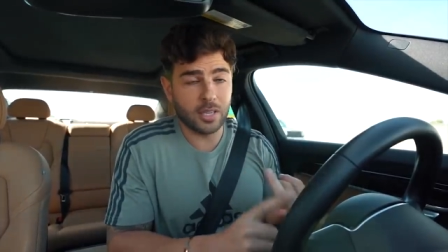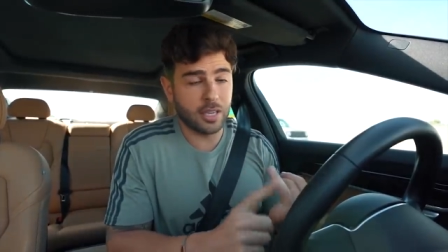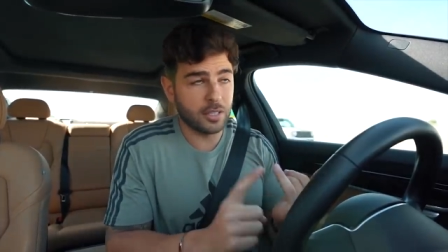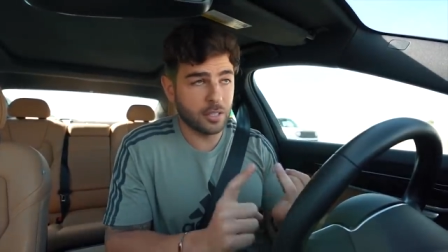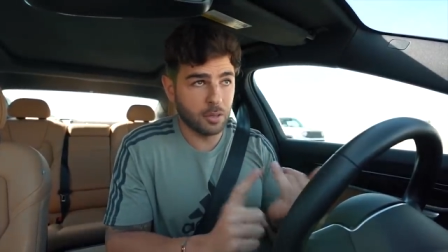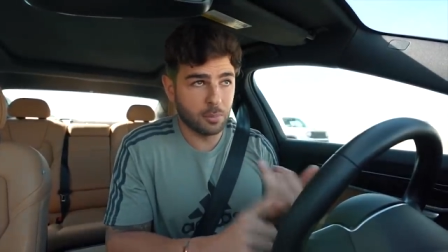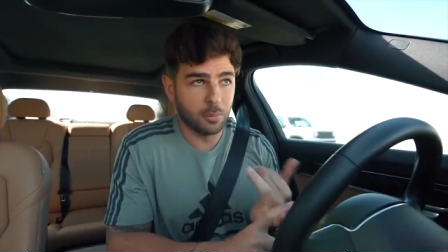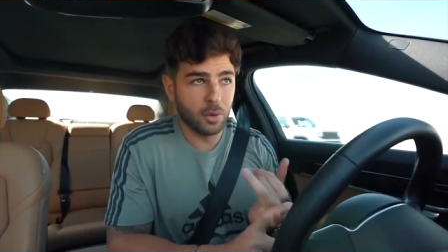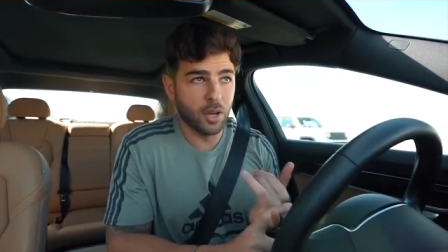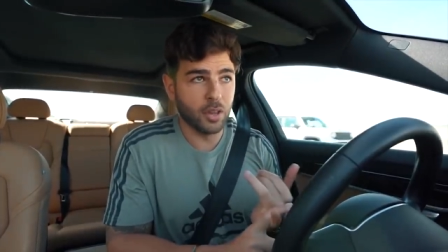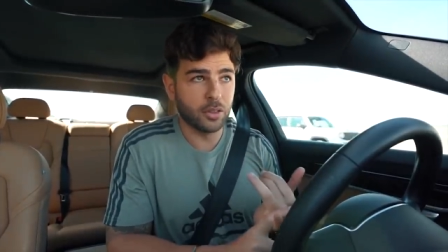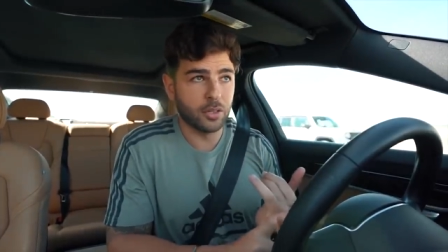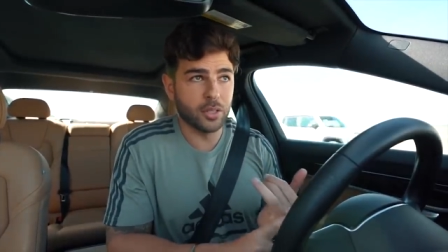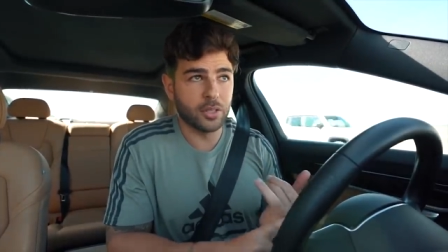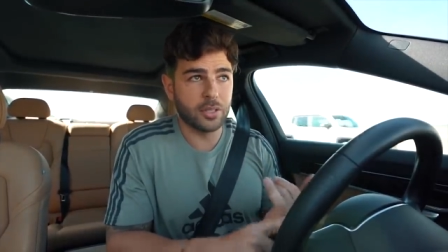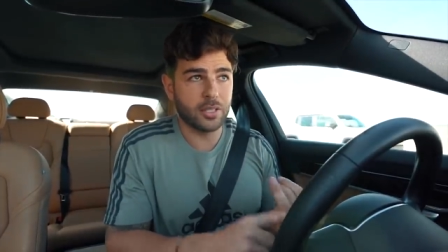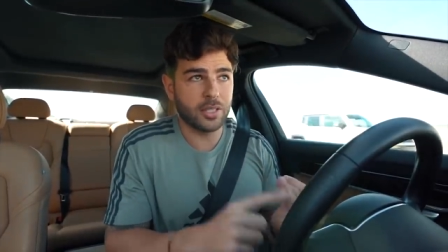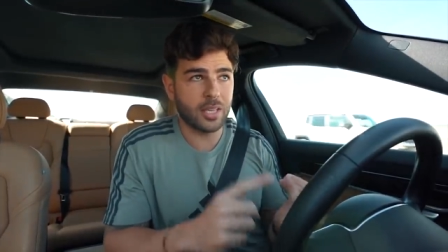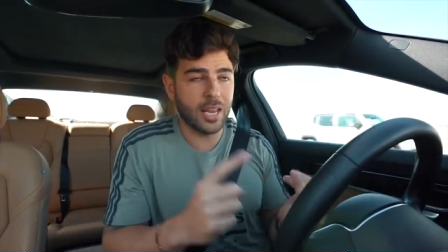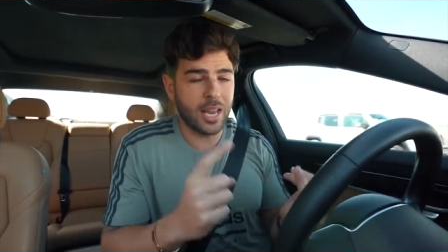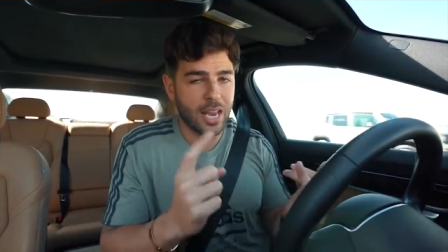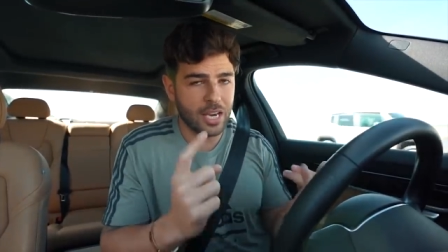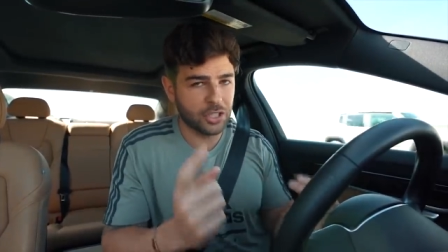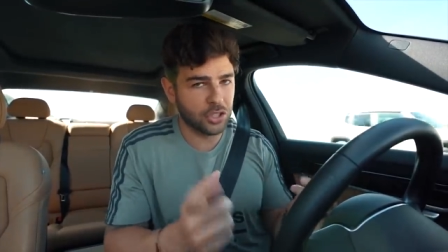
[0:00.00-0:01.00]
and your mothers.
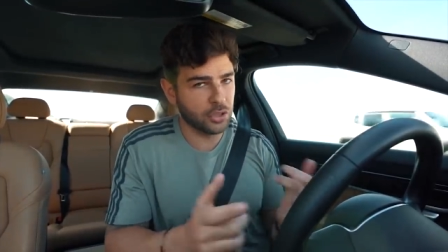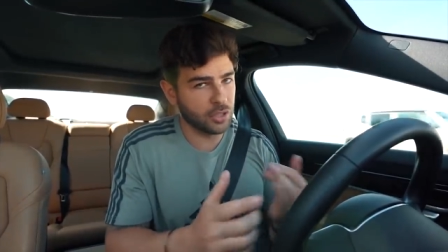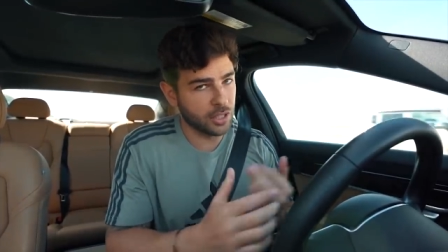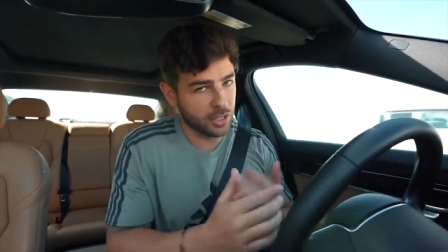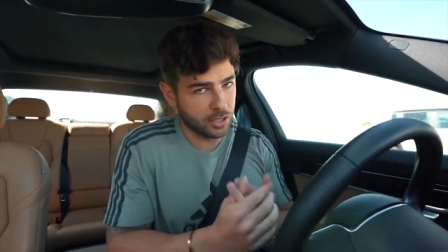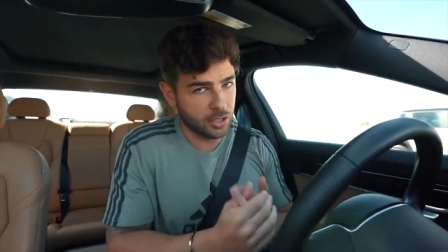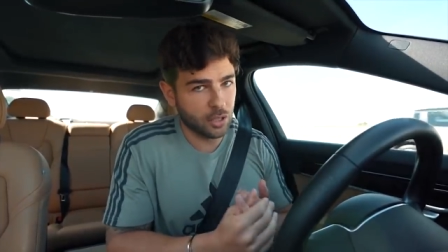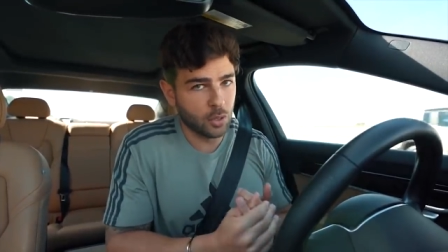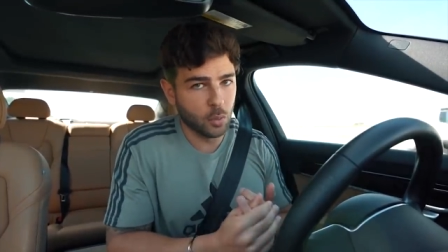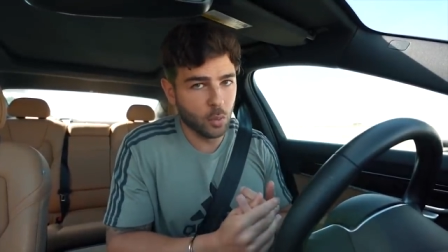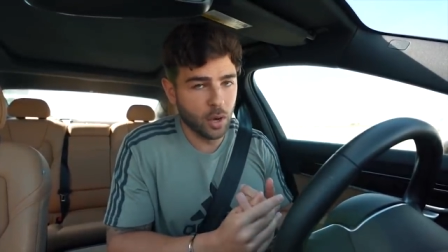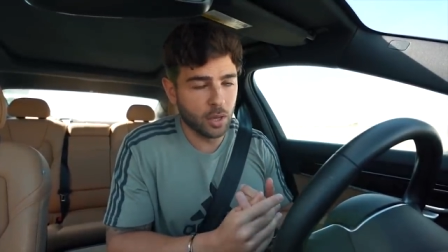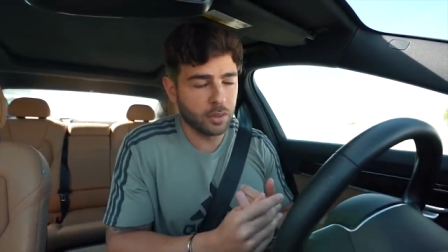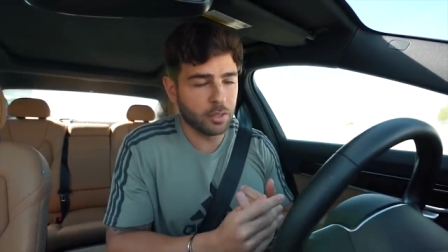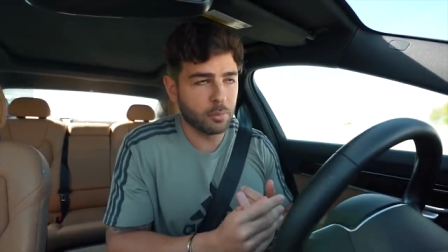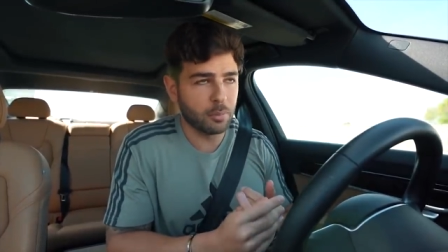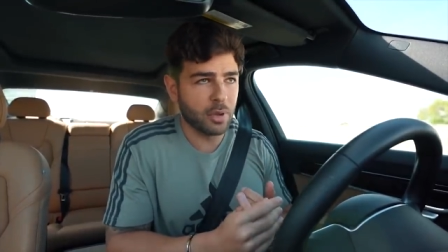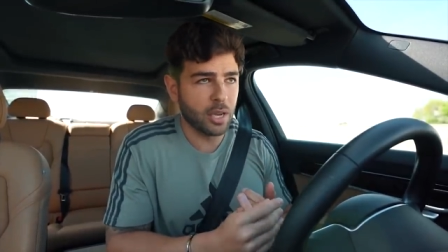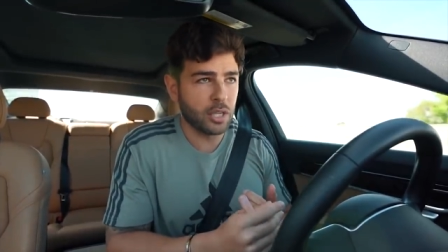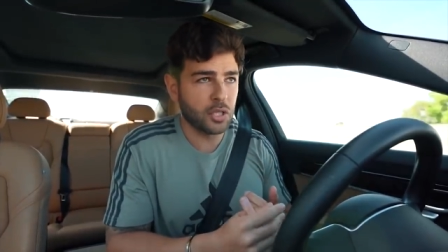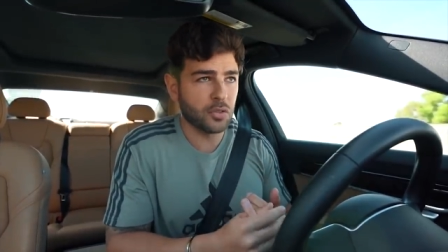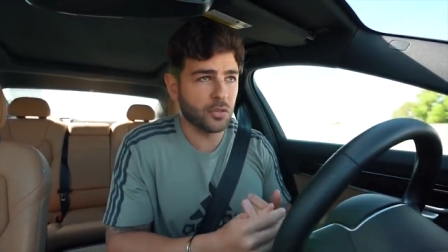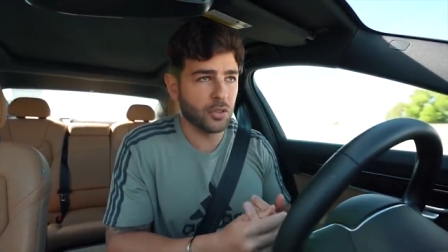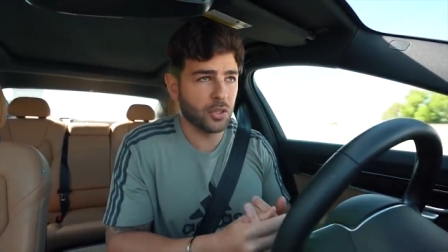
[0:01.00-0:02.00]
They actually do want the
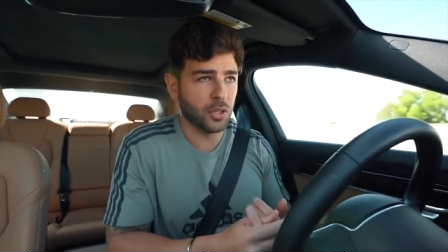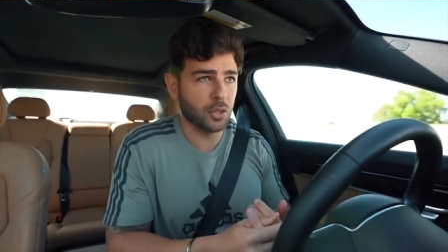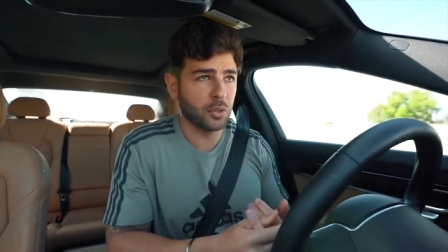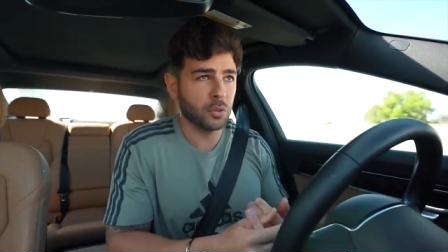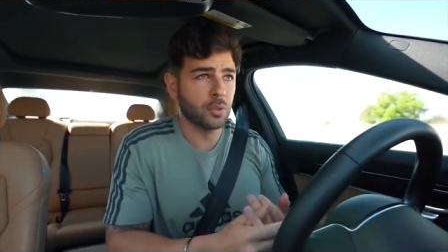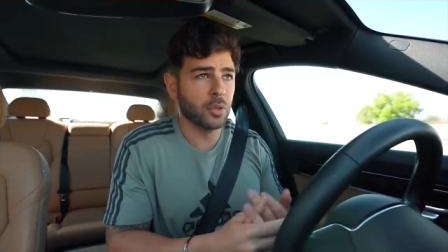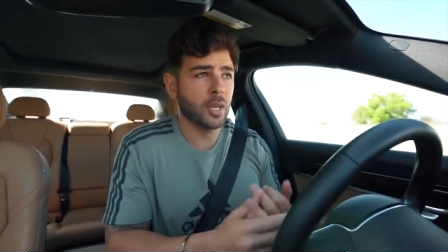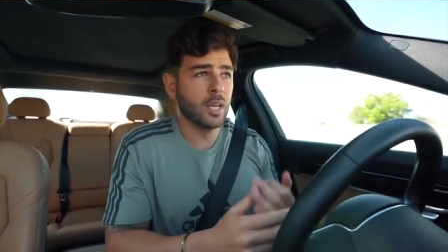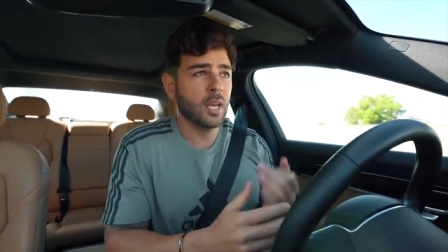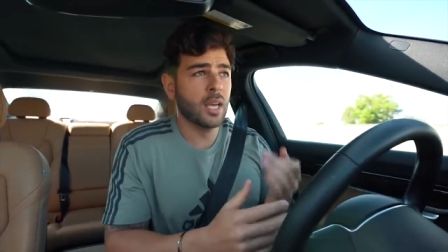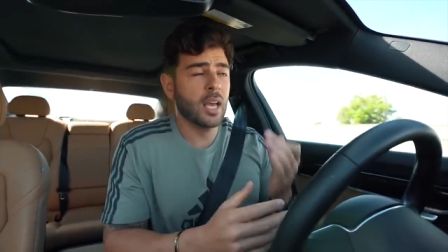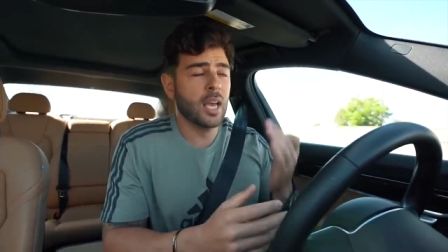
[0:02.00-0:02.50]
best for you.